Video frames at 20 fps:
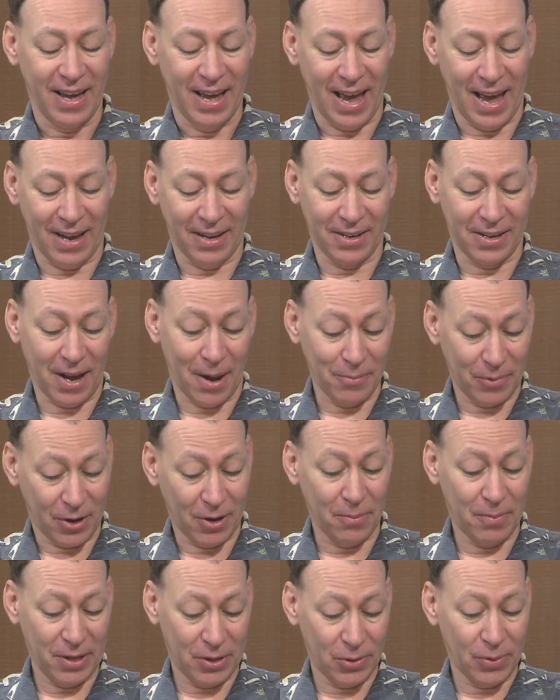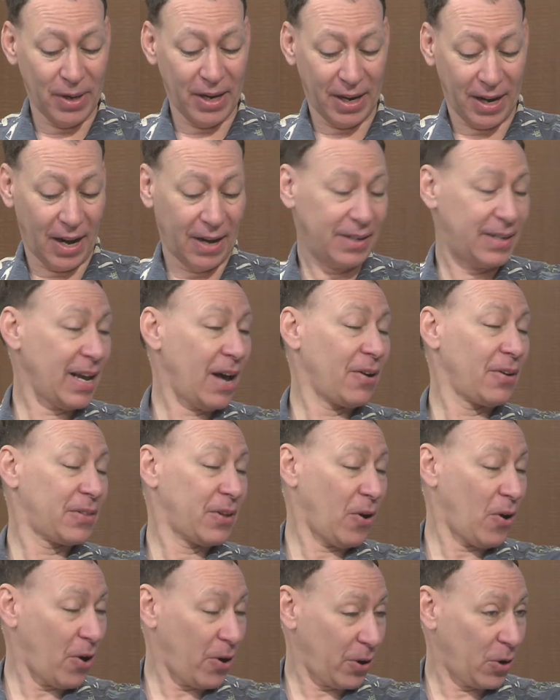And I'm going to be doing it down at
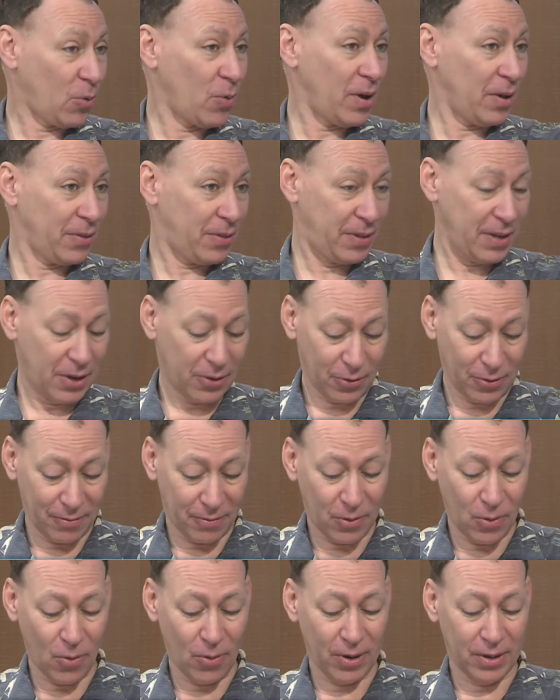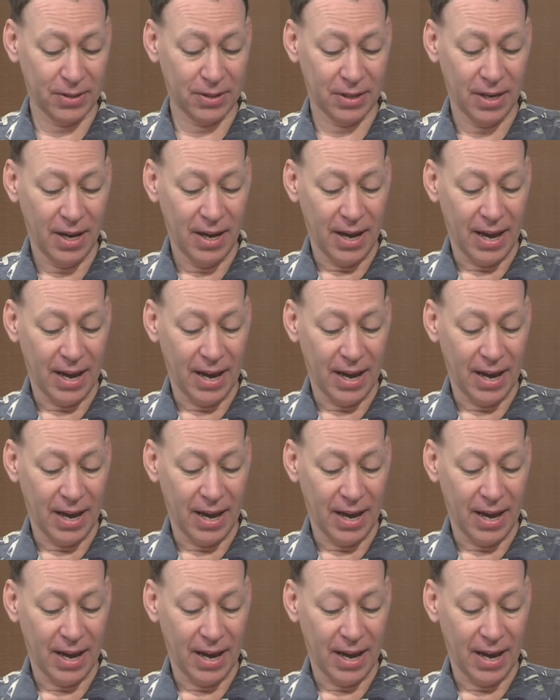the Hartwell Theater, of course,